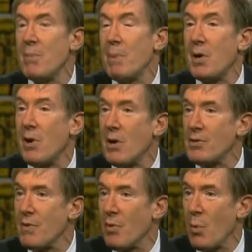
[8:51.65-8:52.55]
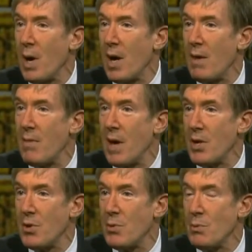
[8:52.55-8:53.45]
because of the way they
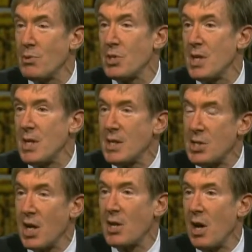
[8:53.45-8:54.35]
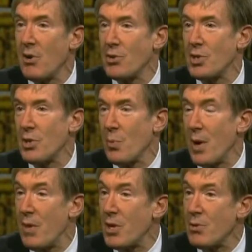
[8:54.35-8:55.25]
use technology, the
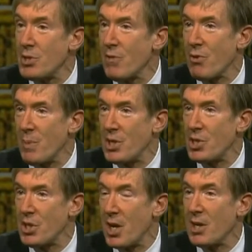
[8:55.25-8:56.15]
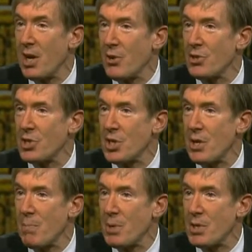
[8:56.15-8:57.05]
way they use information technology
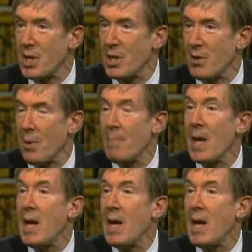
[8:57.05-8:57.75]
in particular.